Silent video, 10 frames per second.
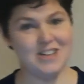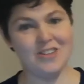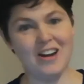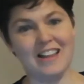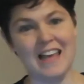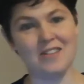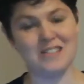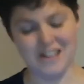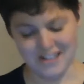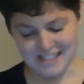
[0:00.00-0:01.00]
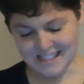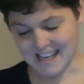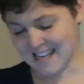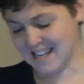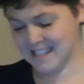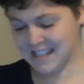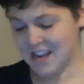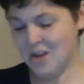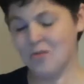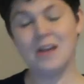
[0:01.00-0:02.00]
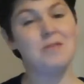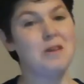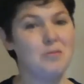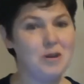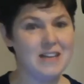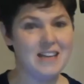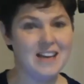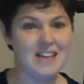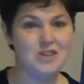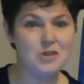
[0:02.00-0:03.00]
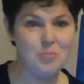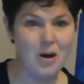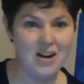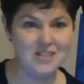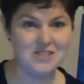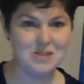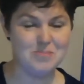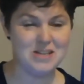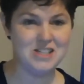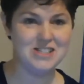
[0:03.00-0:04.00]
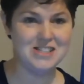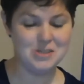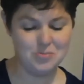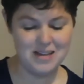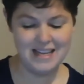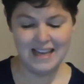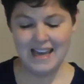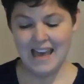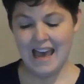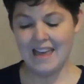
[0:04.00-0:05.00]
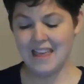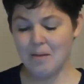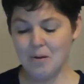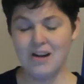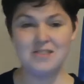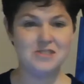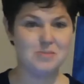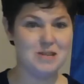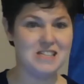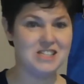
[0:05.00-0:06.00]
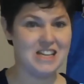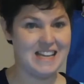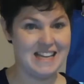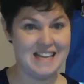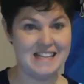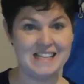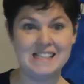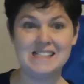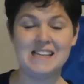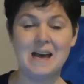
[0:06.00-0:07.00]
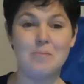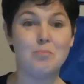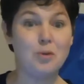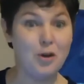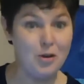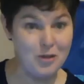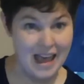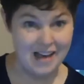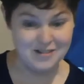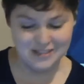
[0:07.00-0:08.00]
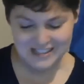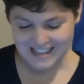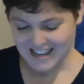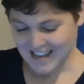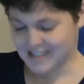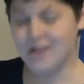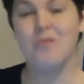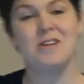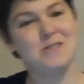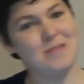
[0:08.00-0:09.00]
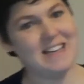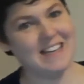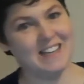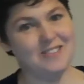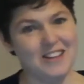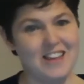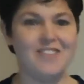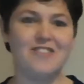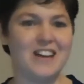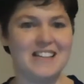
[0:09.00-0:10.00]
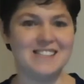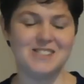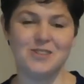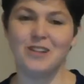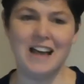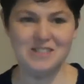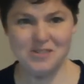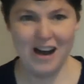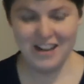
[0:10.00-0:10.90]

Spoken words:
our language arts studies, we're going to be working on a new part of speech this week, and that part of speech is pronouns. So I want to begin with a fun Schoolhouse Rock